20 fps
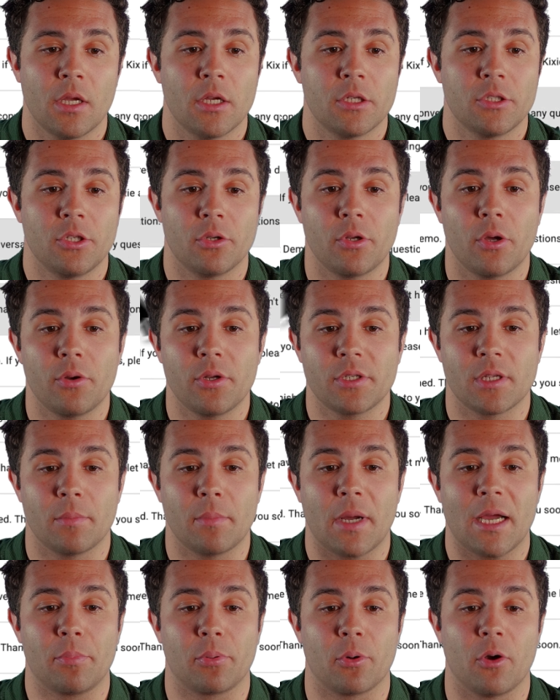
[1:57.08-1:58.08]
You'll notice in
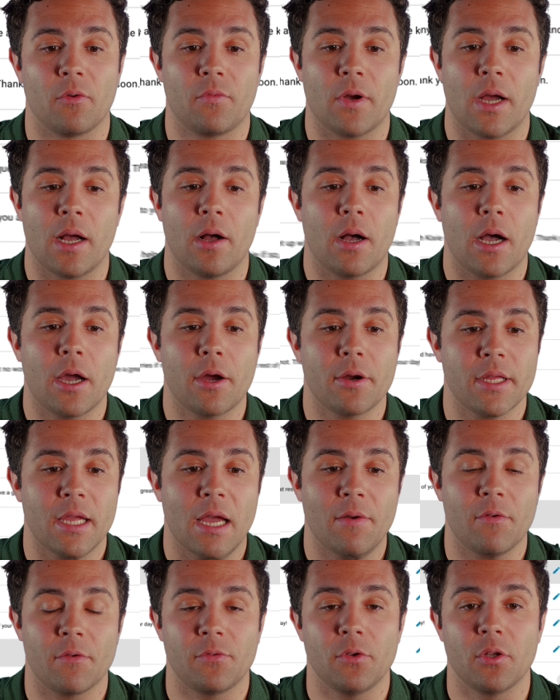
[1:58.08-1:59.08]
my profile, I already
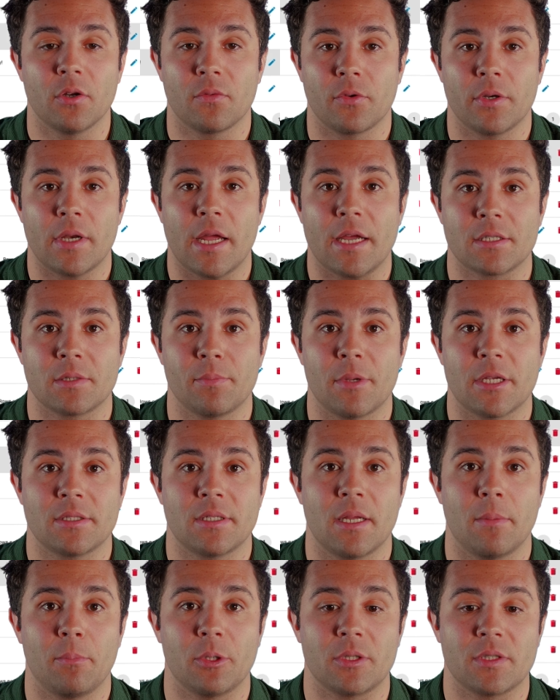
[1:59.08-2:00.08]
have a few different SMS
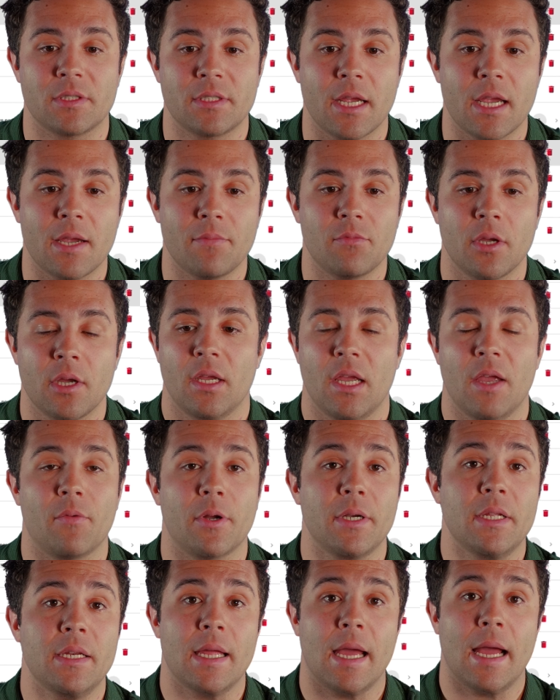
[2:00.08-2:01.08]
templates saved. If I
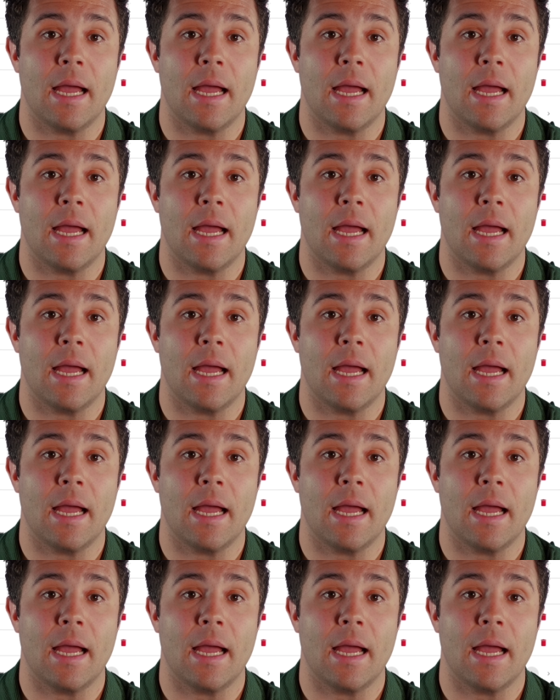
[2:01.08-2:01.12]
need to